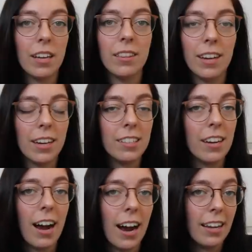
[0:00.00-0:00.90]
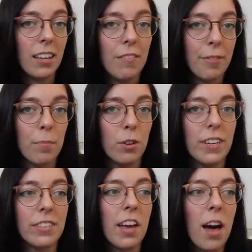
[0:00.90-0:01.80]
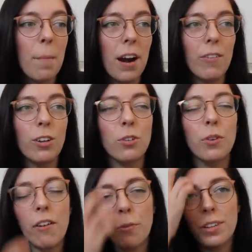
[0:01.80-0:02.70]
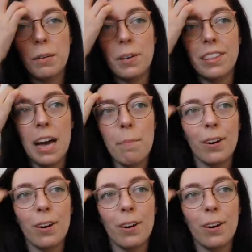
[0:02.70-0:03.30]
And like I said, I love the movies, but I've also never really been that